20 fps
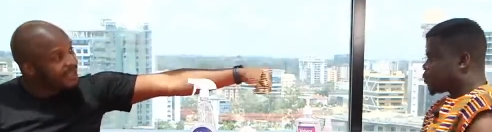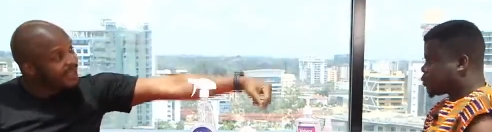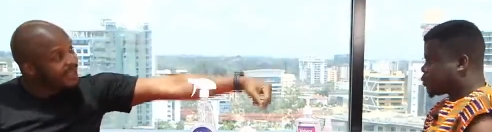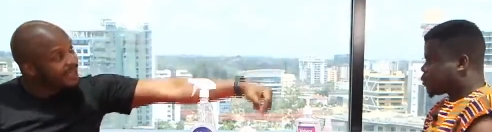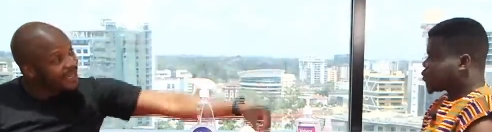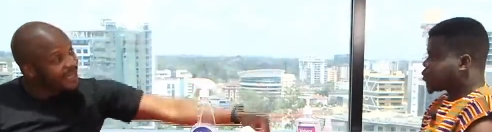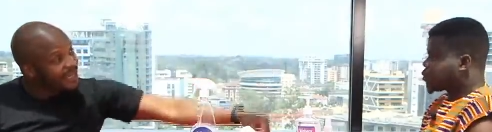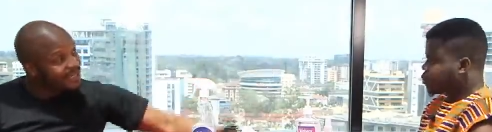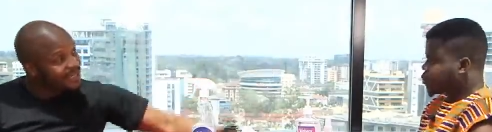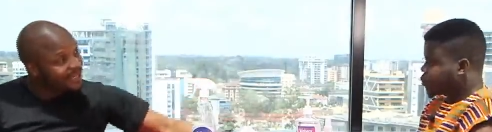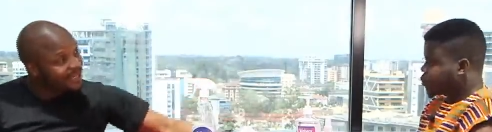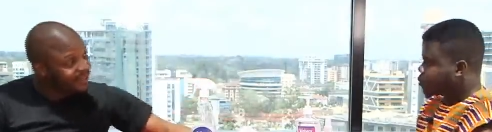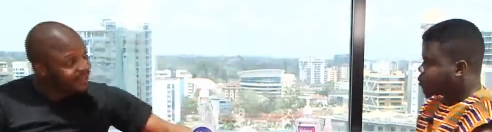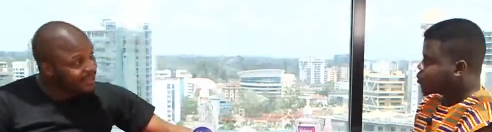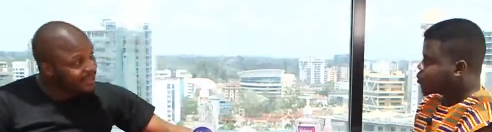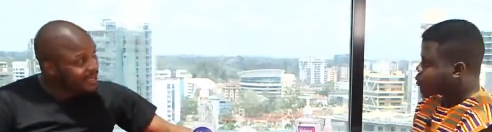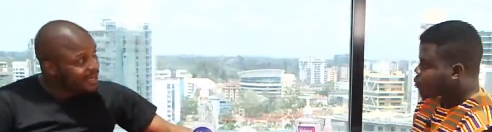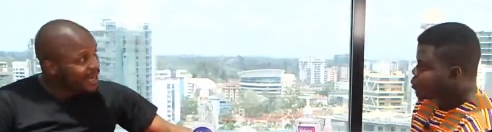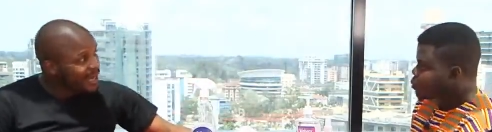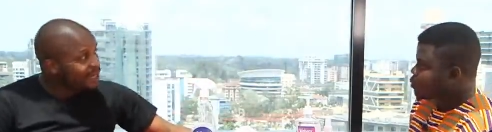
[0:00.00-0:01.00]
Speaker 1: in Kenya.
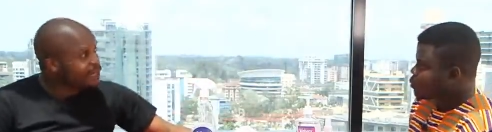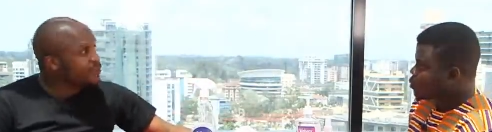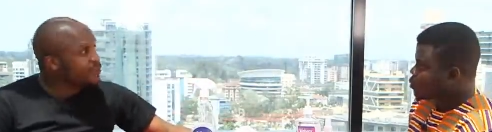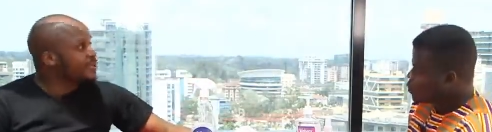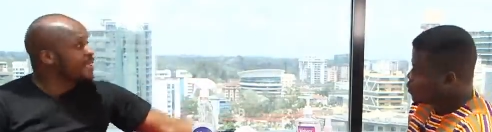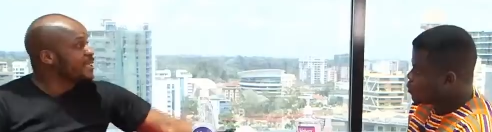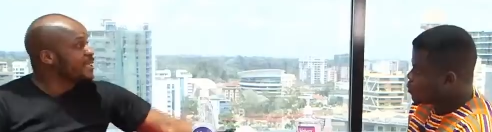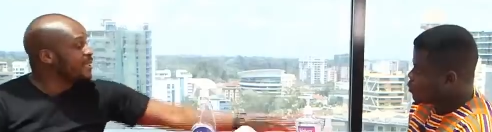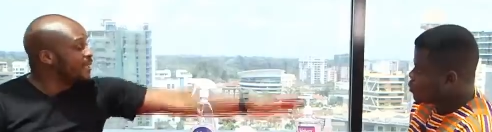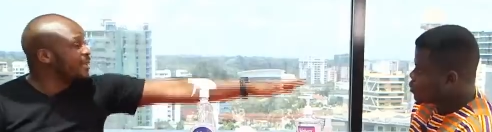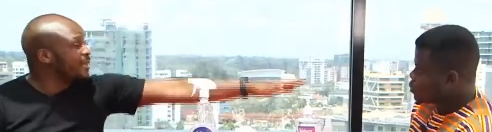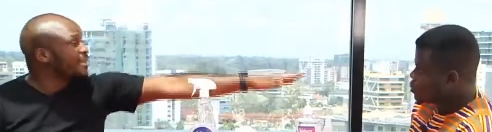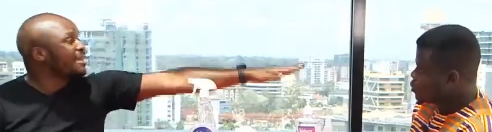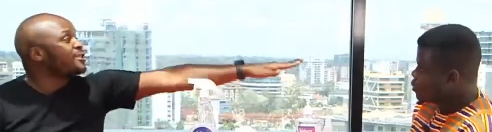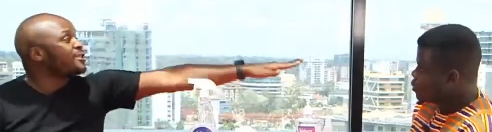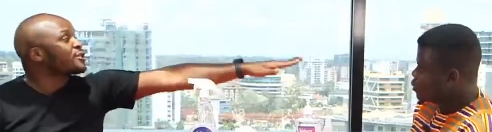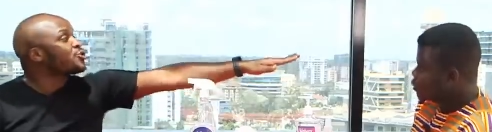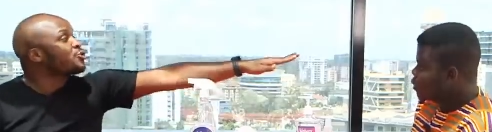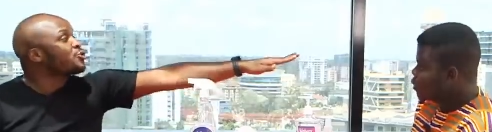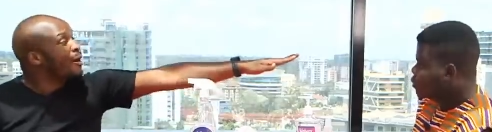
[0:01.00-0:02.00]
And you see, it
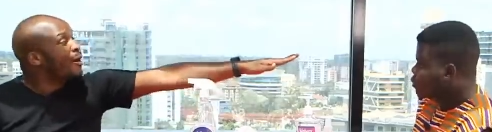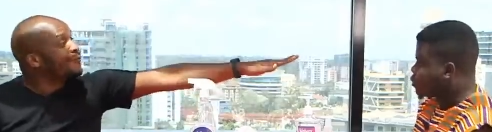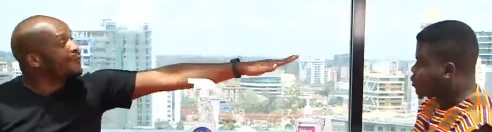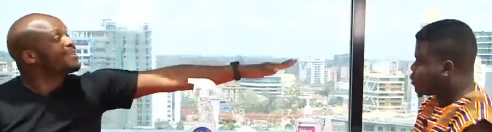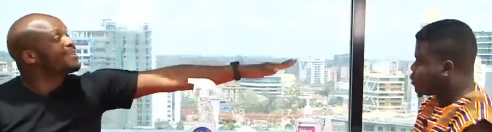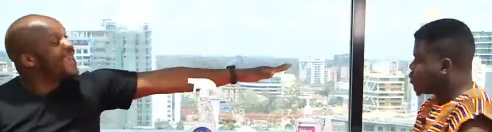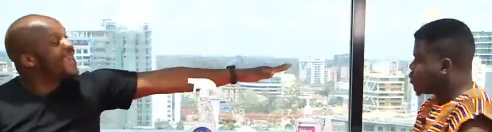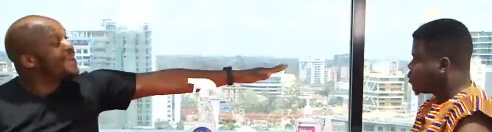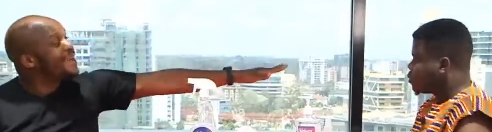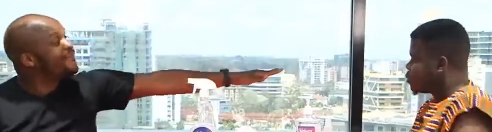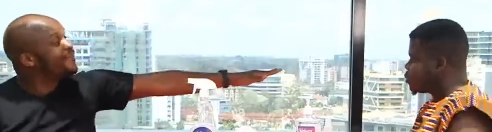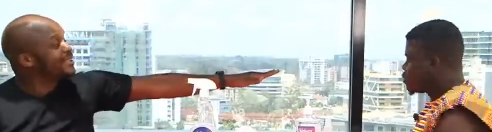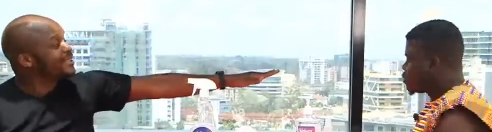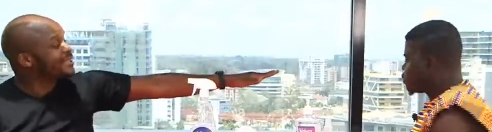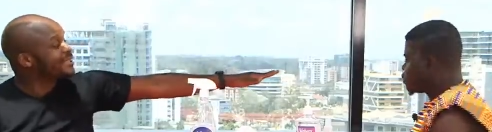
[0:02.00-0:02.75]
has dwarfed every